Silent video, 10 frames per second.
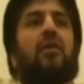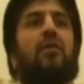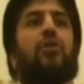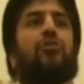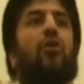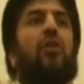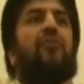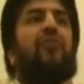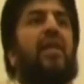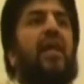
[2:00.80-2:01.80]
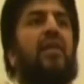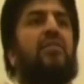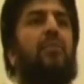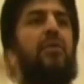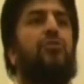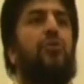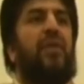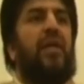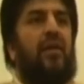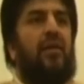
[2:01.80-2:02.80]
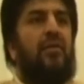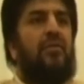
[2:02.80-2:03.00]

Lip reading: the soul of Ali has come into me.